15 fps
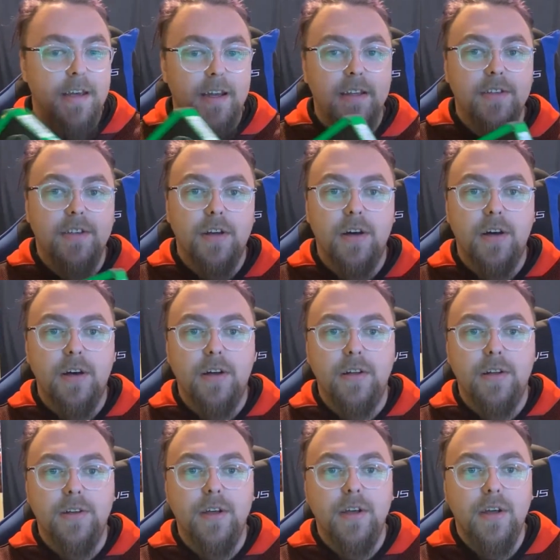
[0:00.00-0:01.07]
It is
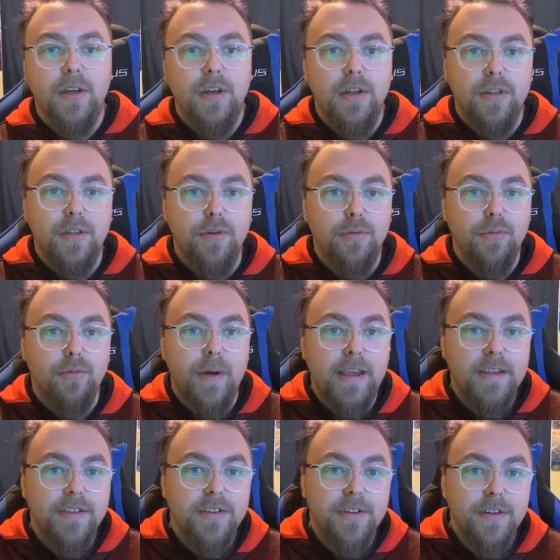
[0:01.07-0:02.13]
called the
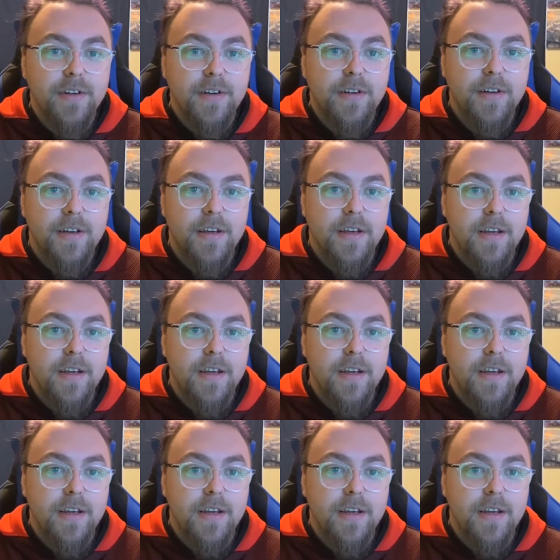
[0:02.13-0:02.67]
Razer